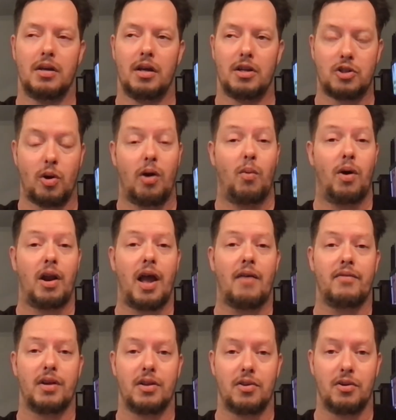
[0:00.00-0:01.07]
And so I want to have
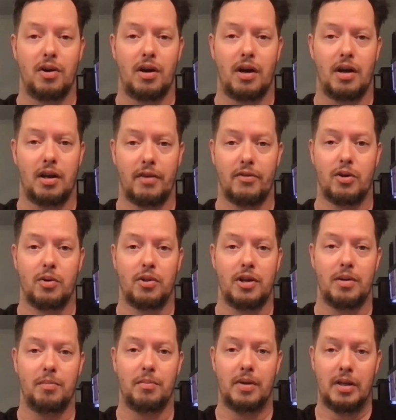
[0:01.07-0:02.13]
another interview with
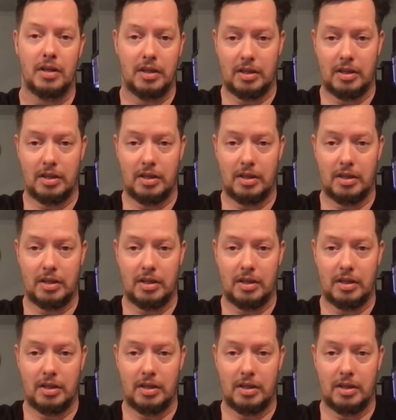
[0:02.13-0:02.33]
him